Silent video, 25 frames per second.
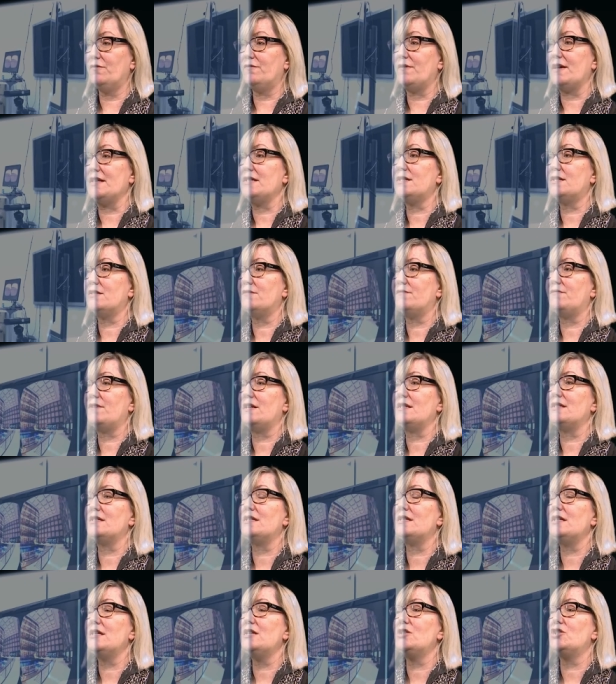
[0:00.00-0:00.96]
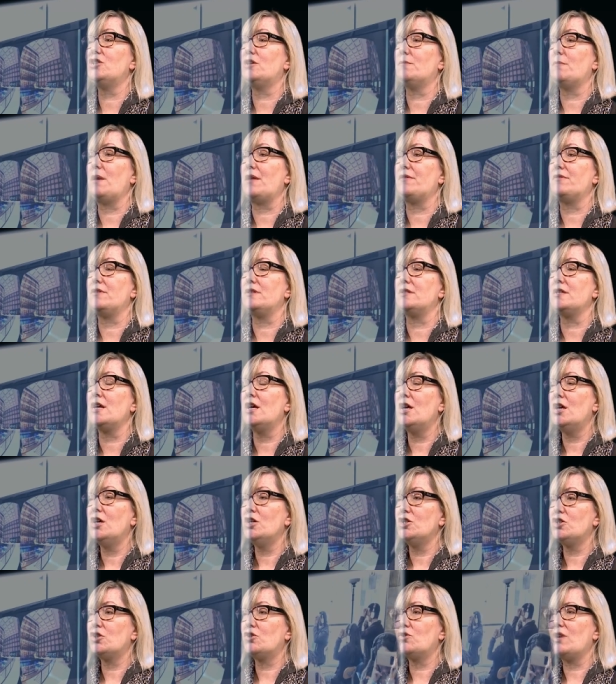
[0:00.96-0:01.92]
face-to-face teaching methods
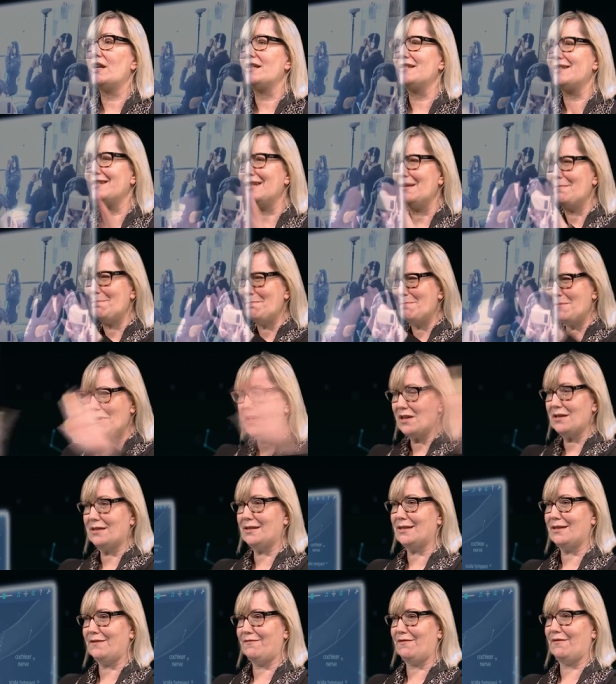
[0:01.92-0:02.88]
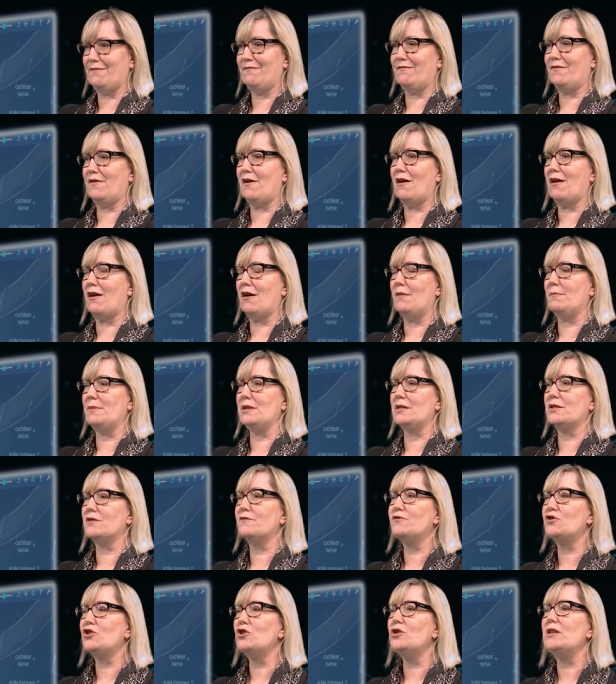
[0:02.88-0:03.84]
to create an immersive environment
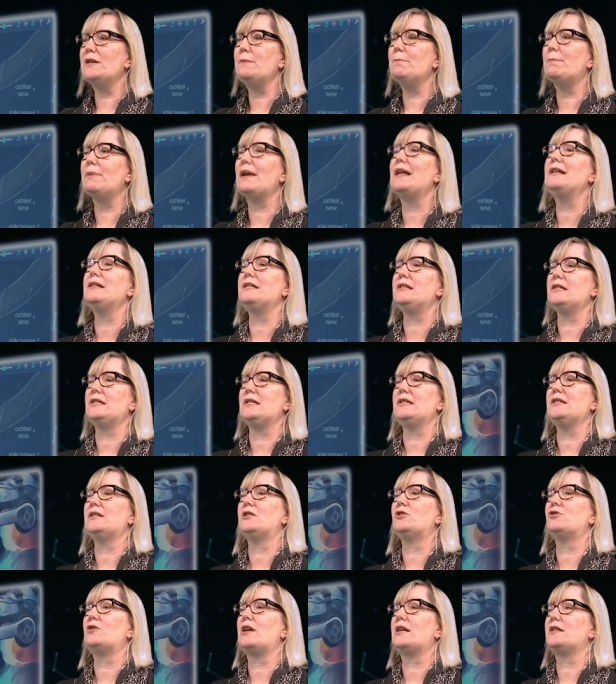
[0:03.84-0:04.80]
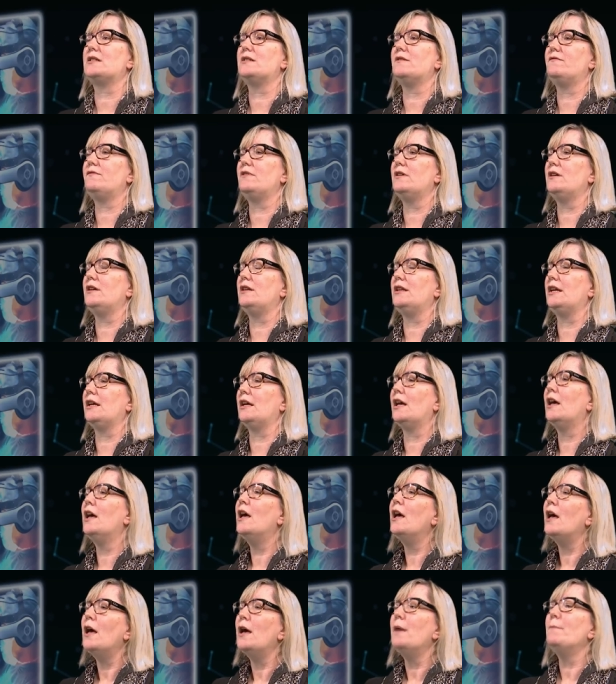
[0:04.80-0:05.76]
of truly blended interactive learning
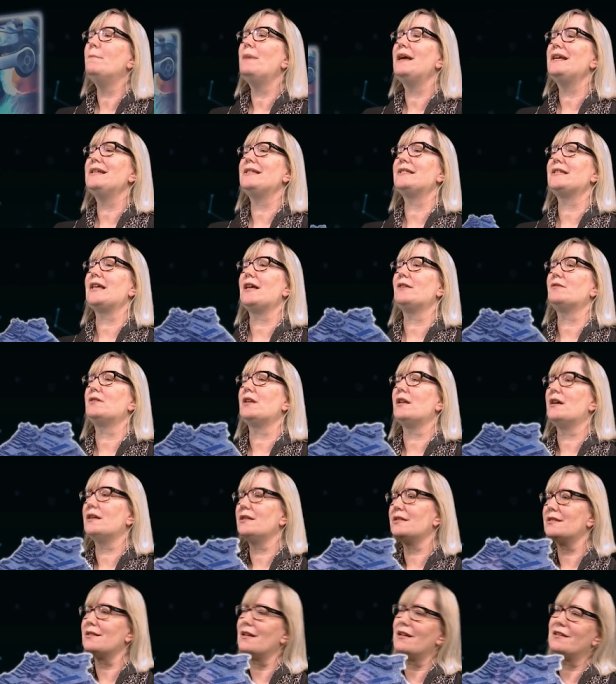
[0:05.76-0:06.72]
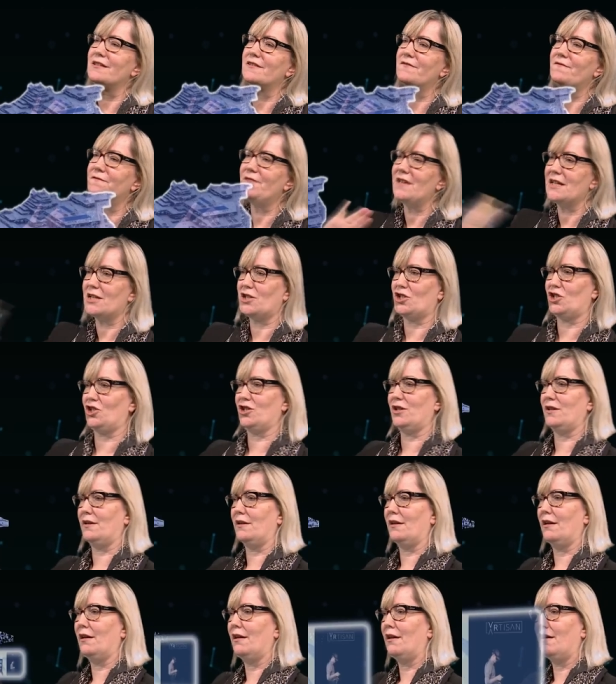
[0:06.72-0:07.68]
may sound like science fiction,